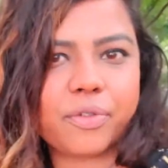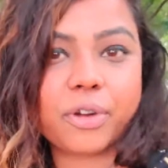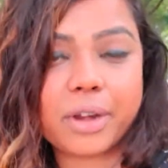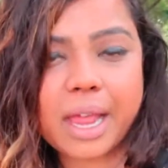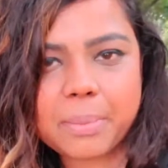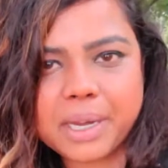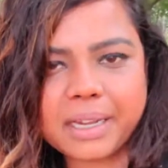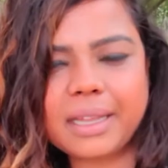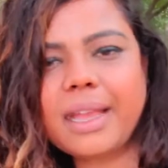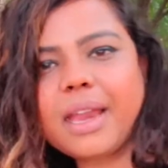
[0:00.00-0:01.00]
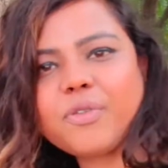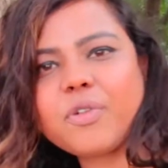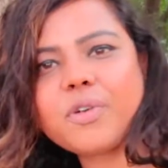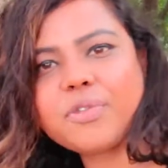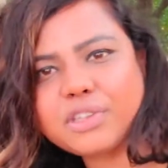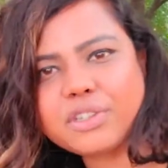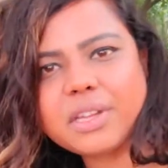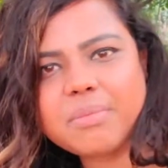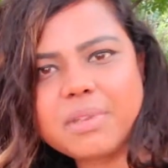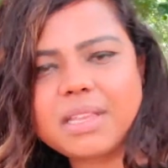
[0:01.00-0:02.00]
for collaborating and for
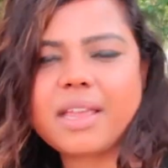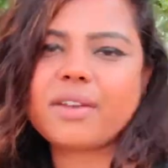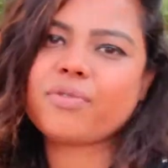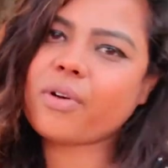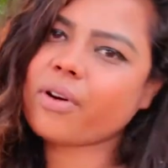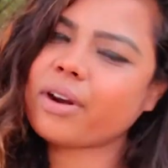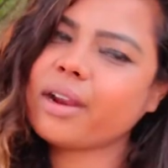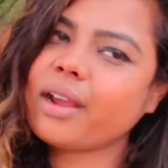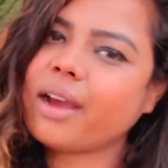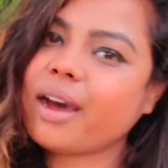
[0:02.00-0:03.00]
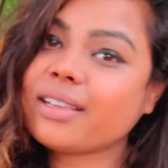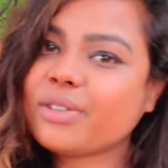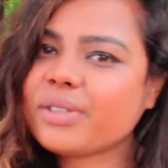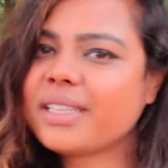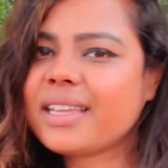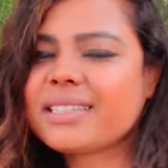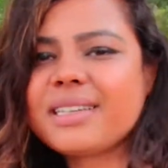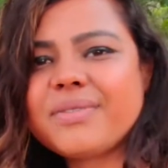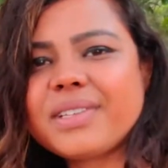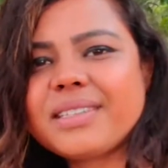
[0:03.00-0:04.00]
featuring me and for associating
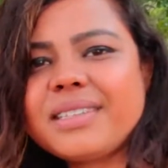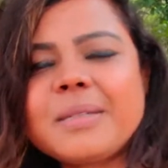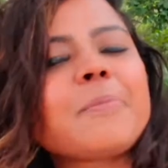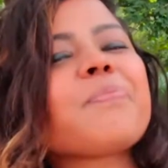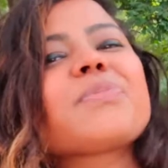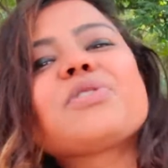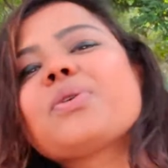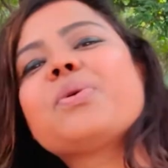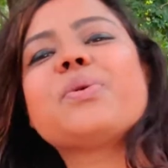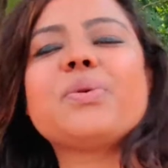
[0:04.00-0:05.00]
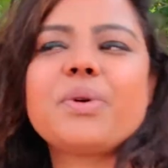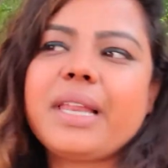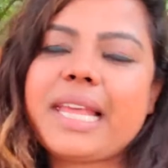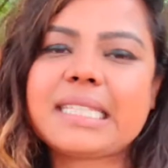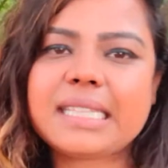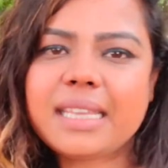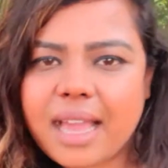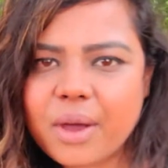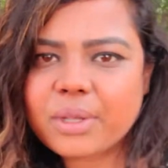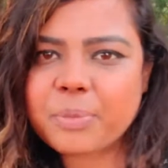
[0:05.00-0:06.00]
with it. So let's see
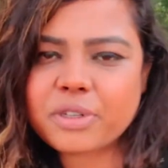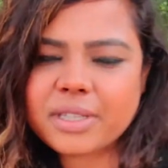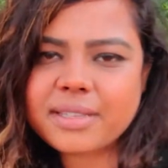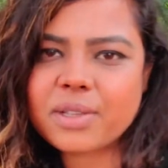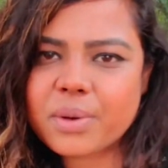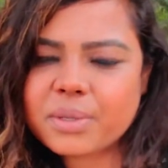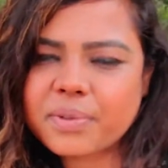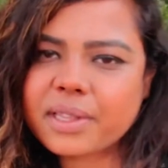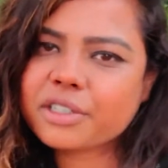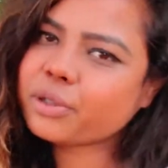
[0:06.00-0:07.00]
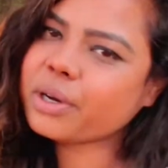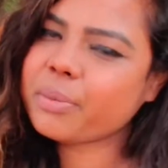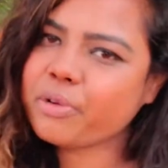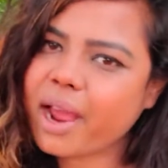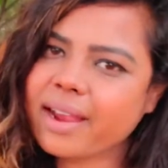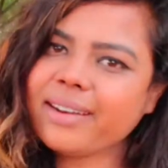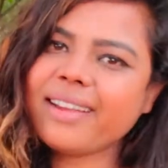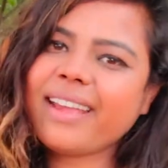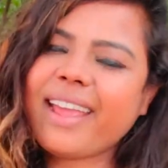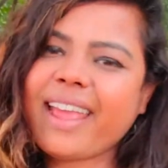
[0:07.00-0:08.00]
how the process goes with the Sugar brand,
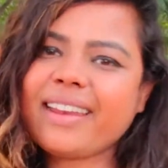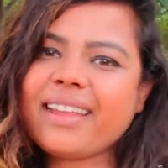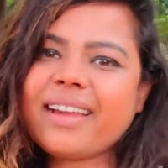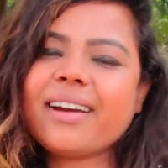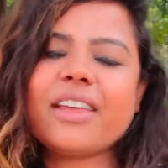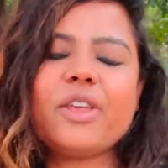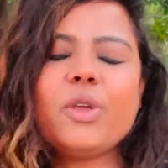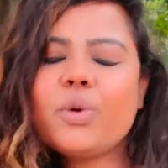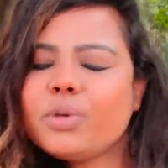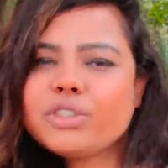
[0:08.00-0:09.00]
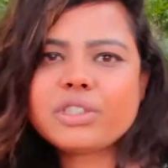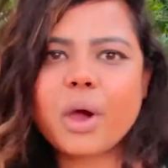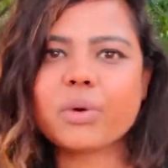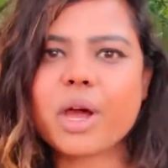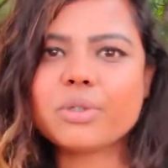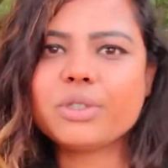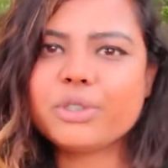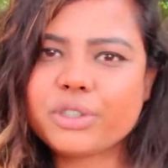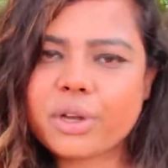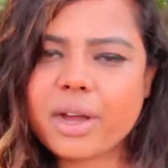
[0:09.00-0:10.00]
And a huge shout out to
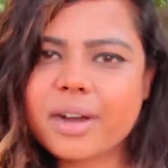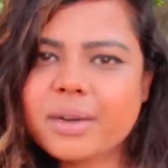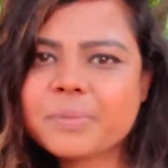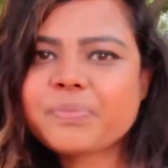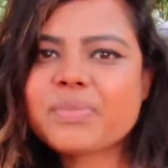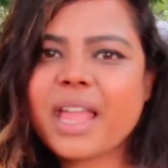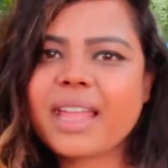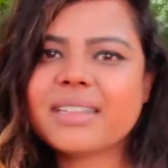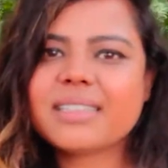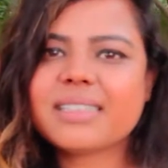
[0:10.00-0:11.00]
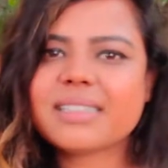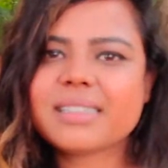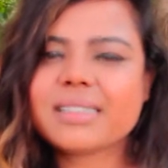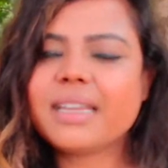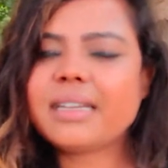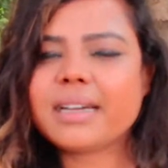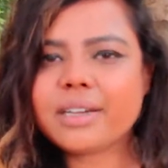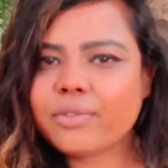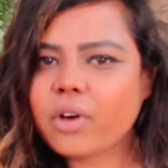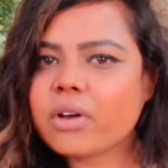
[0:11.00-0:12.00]
Sugar. And the
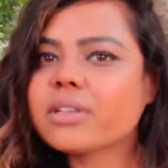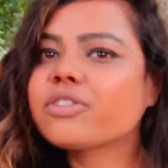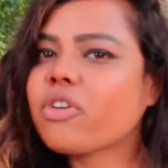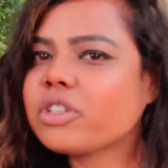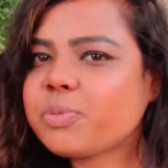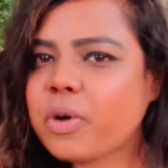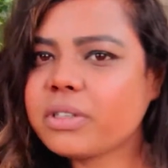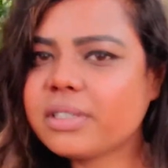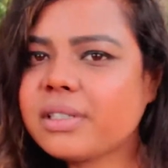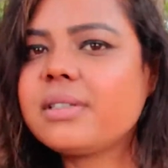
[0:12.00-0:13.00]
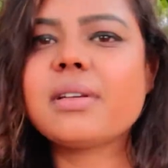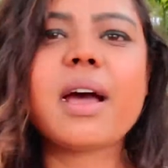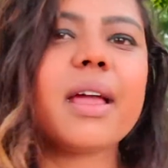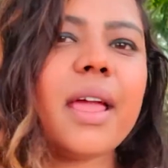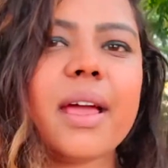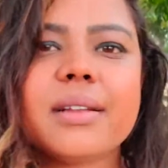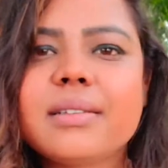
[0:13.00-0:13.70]
entire vlog is non-sponsored. I had